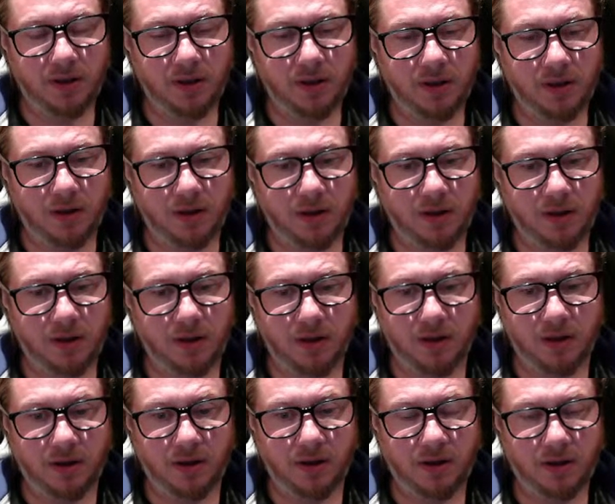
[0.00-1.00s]

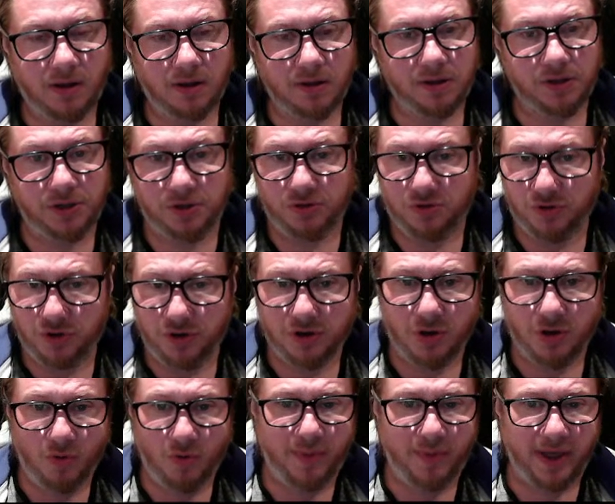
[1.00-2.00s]
uh, do you
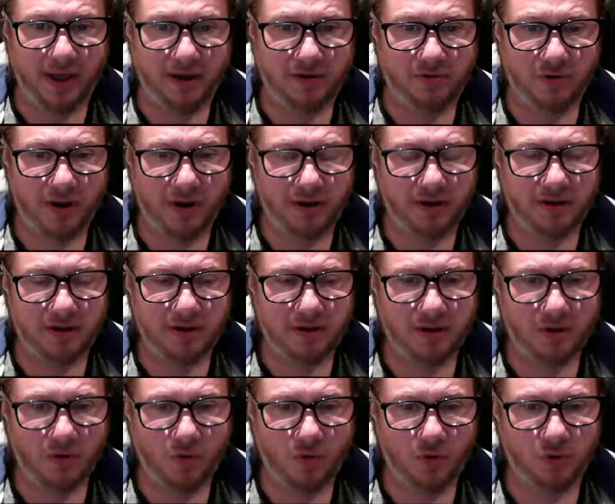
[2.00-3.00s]
go back rank
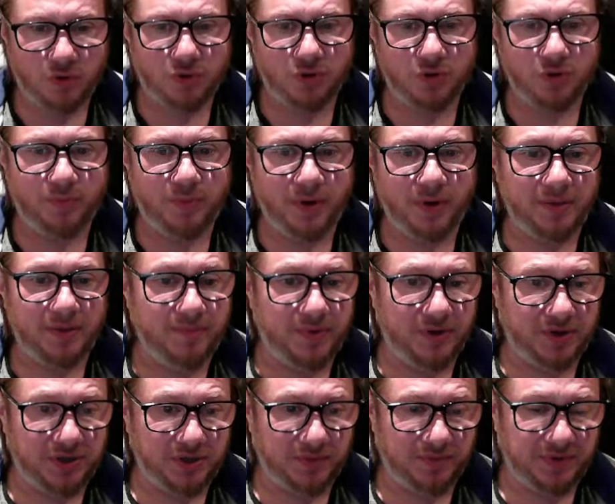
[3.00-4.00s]
or do you play
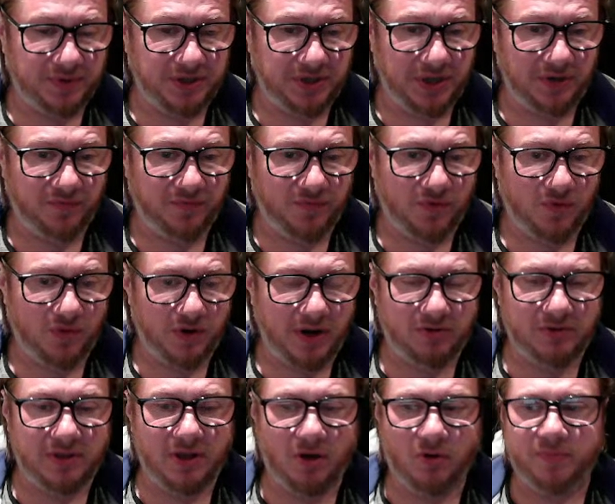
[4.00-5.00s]
bishop c4? Now,
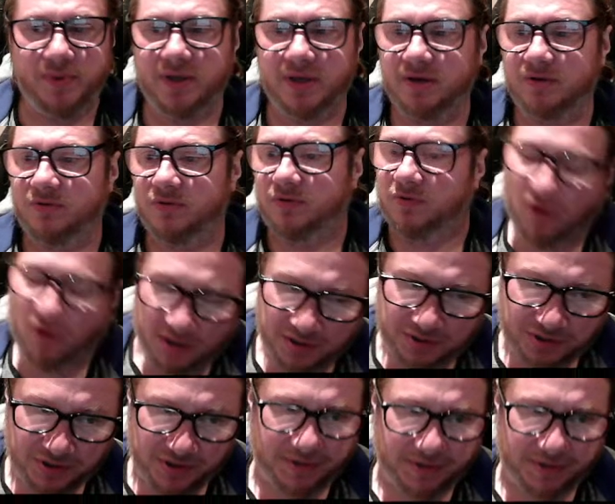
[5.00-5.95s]
that would be a good question.